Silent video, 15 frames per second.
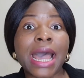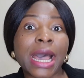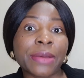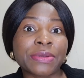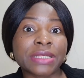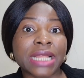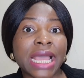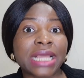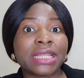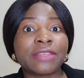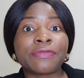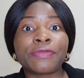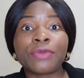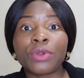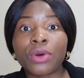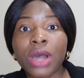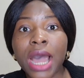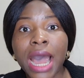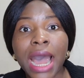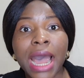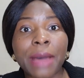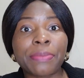Apps like the Flow
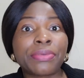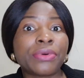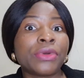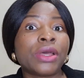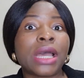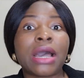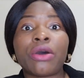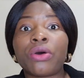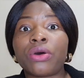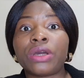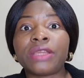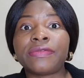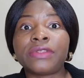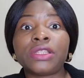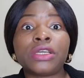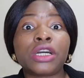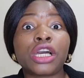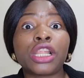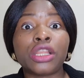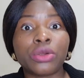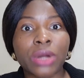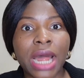app, or even the
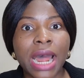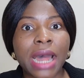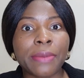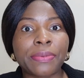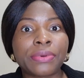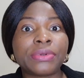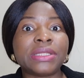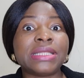Clue app.